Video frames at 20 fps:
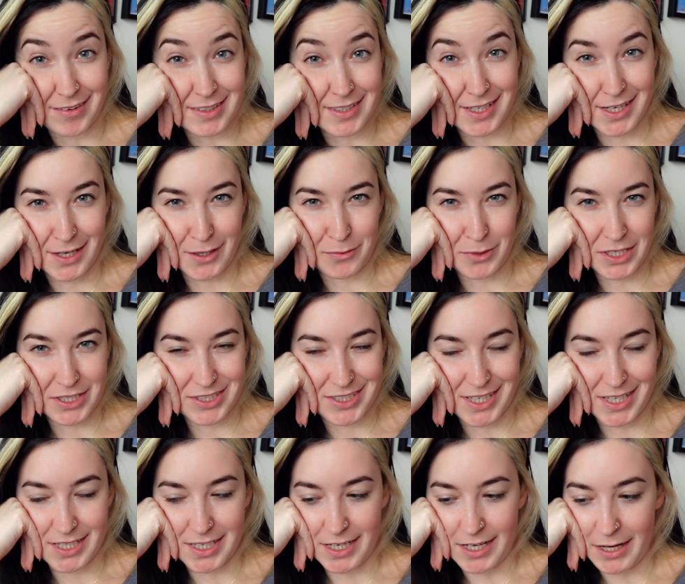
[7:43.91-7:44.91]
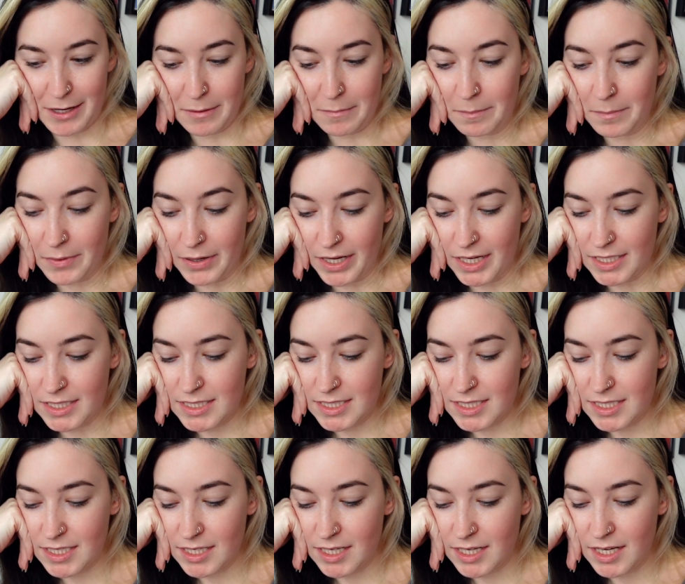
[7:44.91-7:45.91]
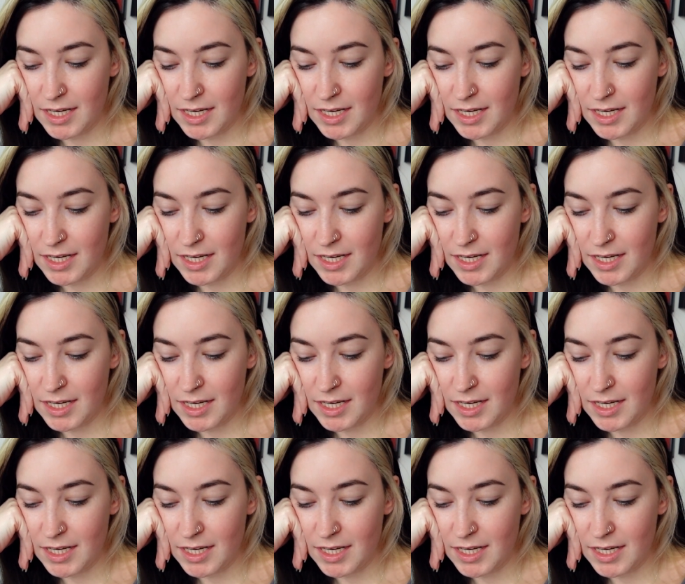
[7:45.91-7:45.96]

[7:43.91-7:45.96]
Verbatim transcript: It's a hair wash day today. But